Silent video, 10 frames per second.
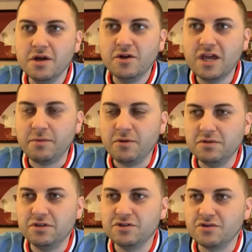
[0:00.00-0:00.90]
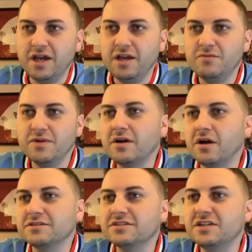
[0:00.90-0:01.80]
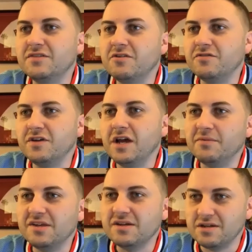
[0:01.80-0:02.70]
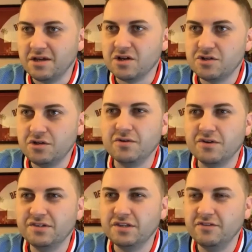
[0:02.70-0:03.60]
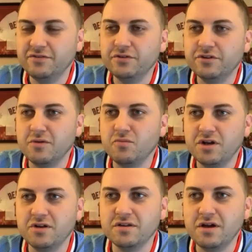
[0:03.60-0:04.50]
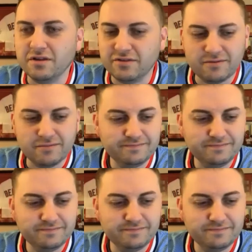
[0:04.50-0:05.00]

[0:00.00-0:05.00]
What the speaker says: Are you happy with the trade, regardless, even if he opts out in year 2 or stays full term? What are your thoughts?